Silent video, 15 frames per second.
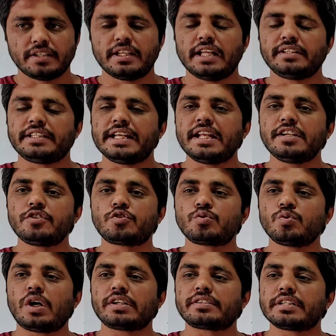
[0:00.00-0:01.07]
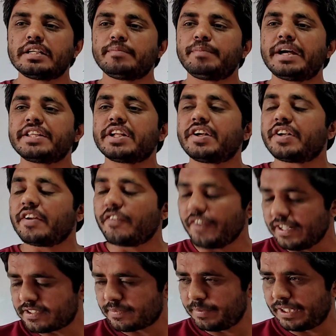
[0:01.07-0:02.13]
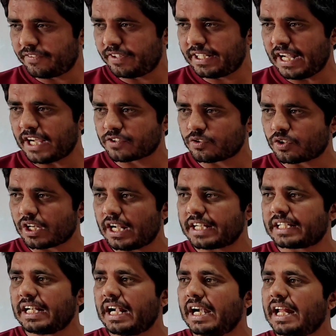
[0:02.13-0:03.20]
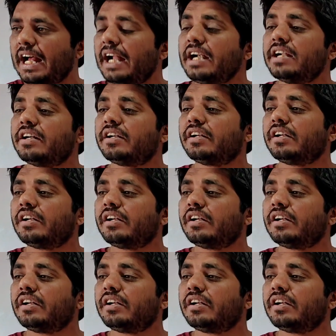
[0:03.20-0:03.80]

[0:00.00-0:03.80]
Now there is two or three major difference between exocrine gland and